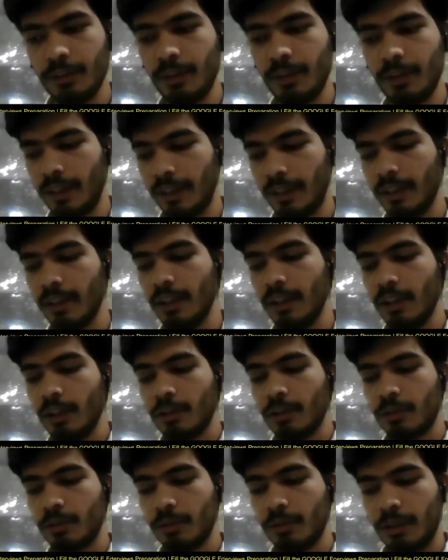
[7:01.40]
equals to A.
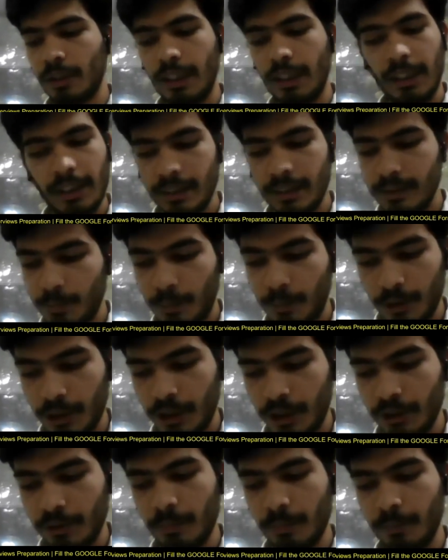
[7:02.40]
So A is
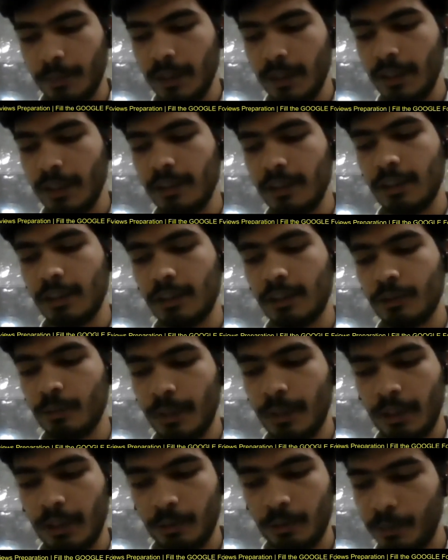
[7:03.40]
positive number, and uh,
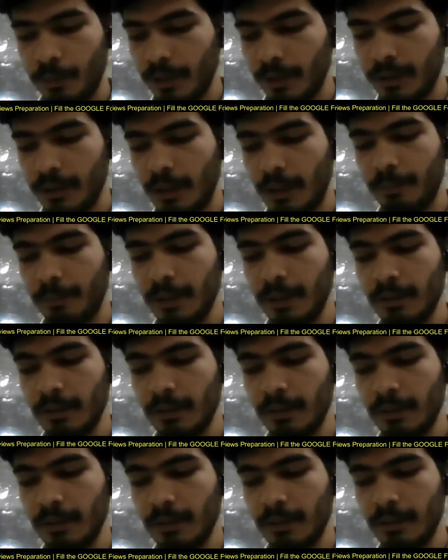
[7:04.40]
so my output is coming
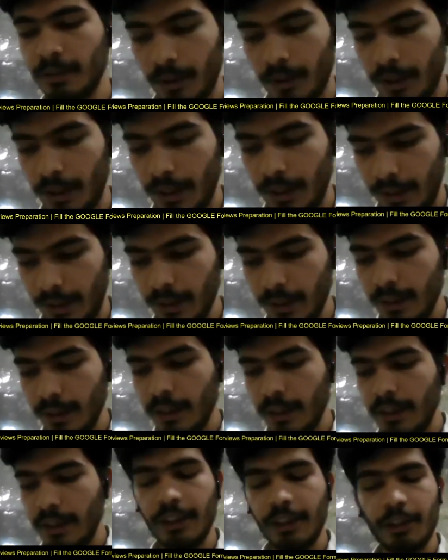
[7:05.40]
one upon
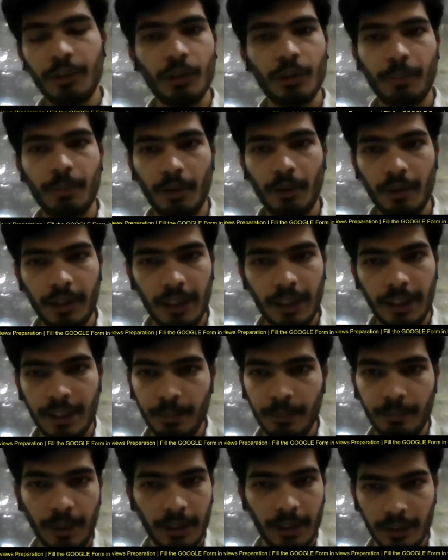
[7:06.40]
A e to the
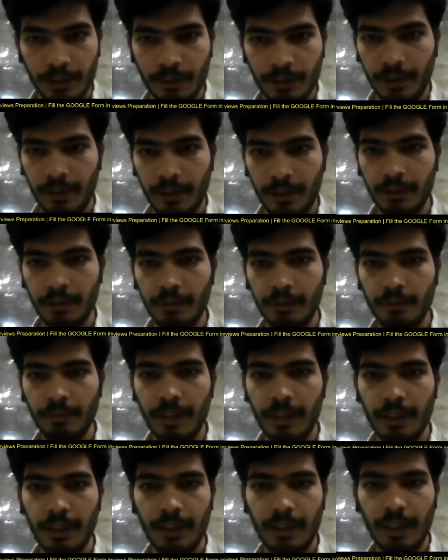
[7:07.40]
power eighty minus one.
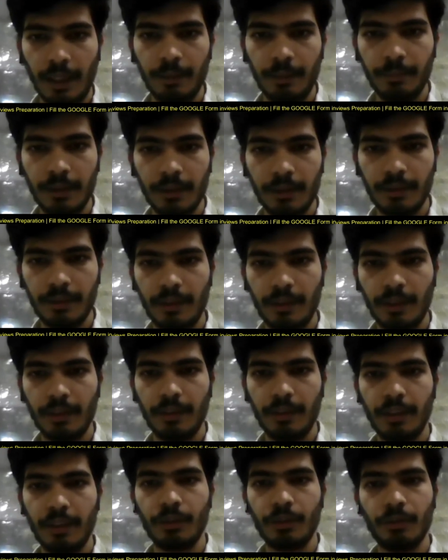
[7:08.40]
When time
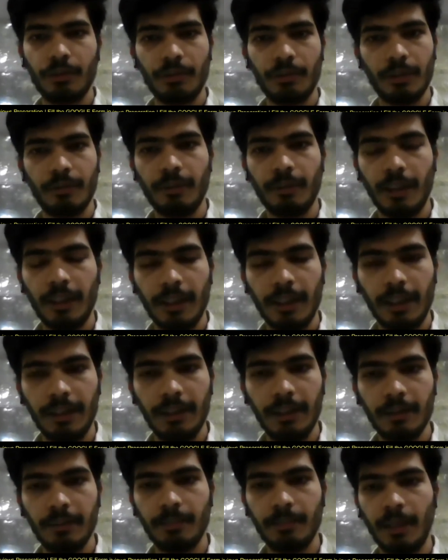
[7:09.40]
is tending to
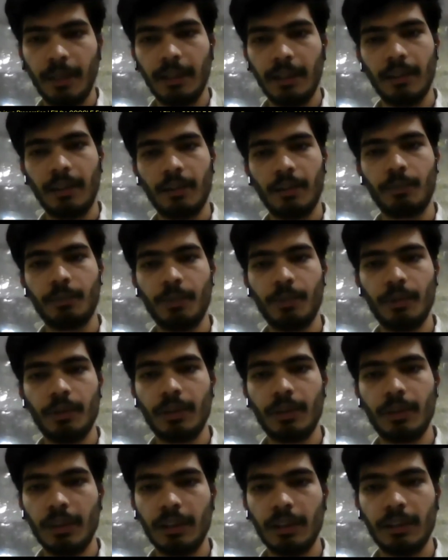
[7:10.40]
infinite, my
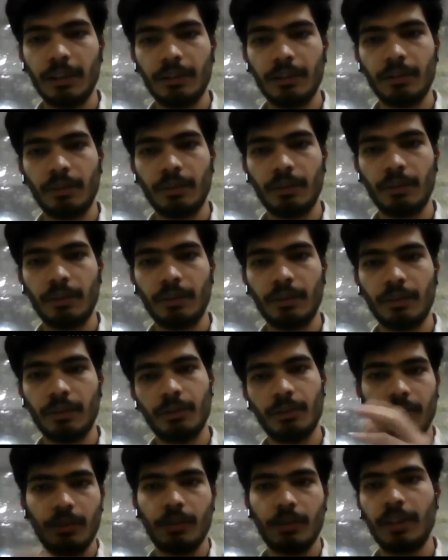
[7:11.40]
output uh, is
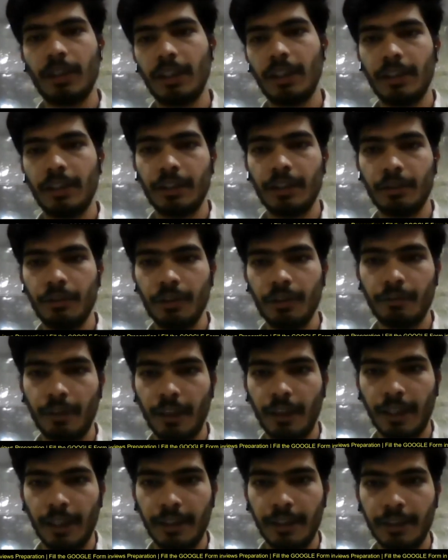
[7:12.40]
also uh,
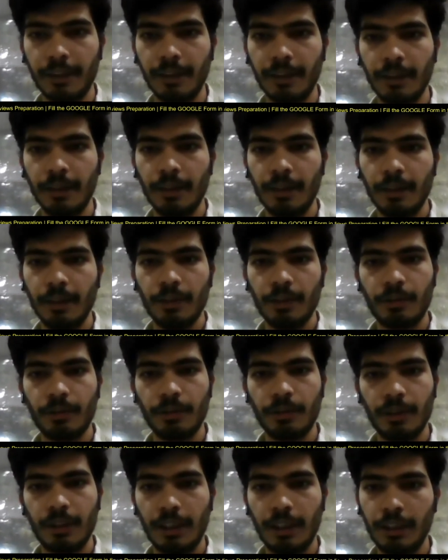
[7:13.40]
tending to infinite. So